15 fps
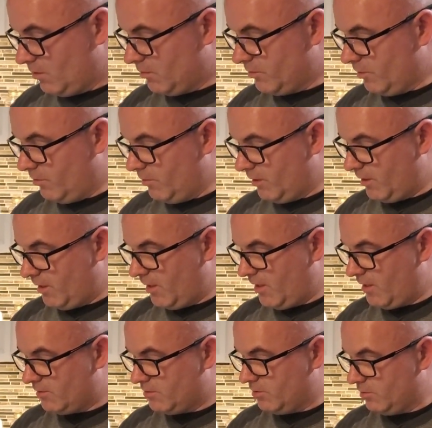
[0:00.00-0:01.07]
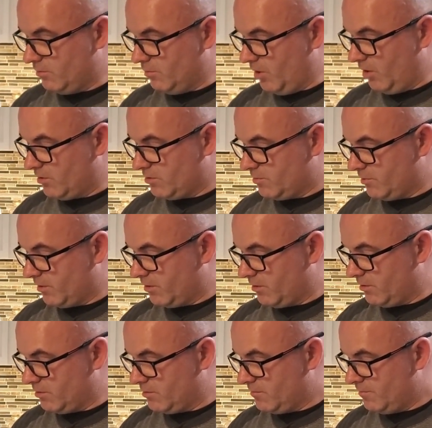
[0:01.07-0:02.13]
You don't want to add too much,
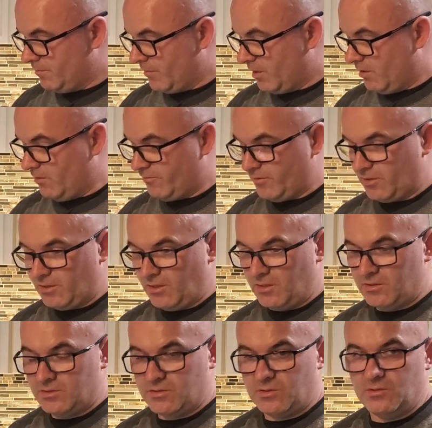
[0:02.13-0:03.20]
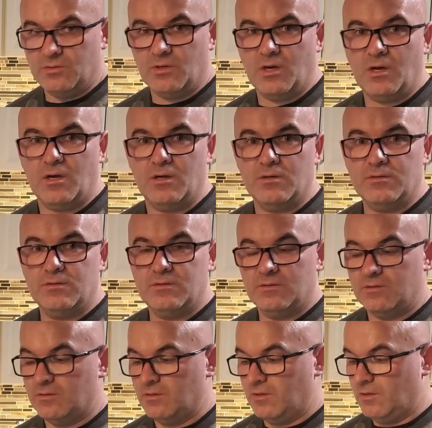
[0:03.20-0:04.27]
because if it gets too hard,
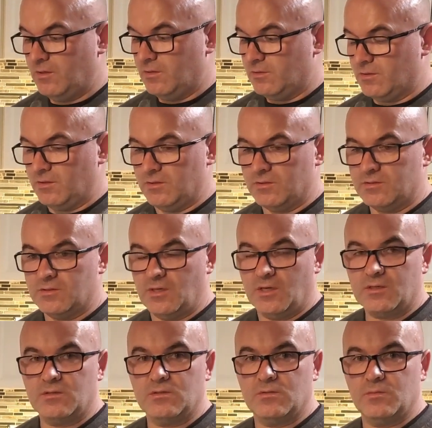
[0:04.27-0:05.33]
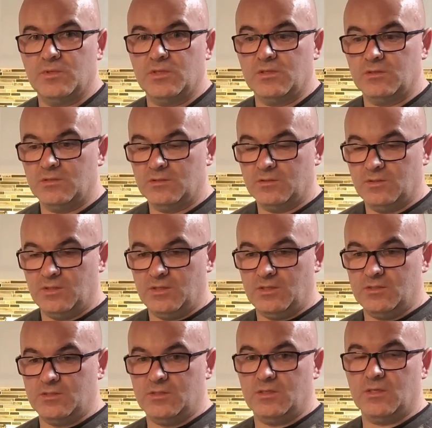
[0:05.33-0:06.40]
then it's not going to be
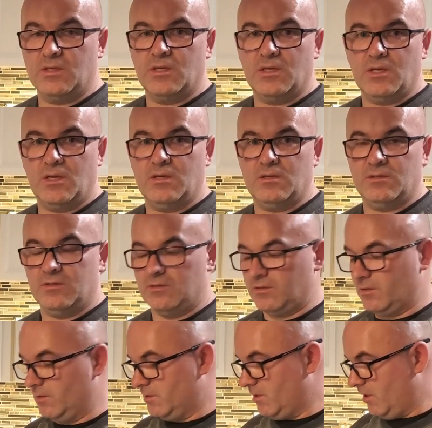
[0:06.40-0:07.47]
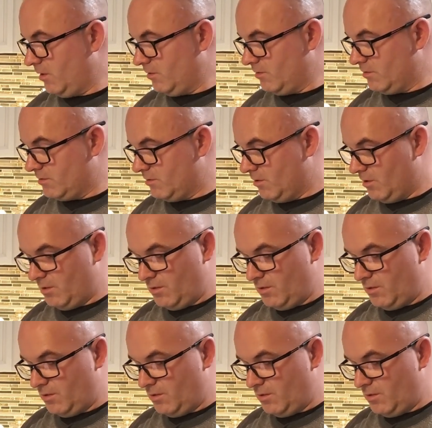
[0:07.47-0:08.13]
easy to get out of the containers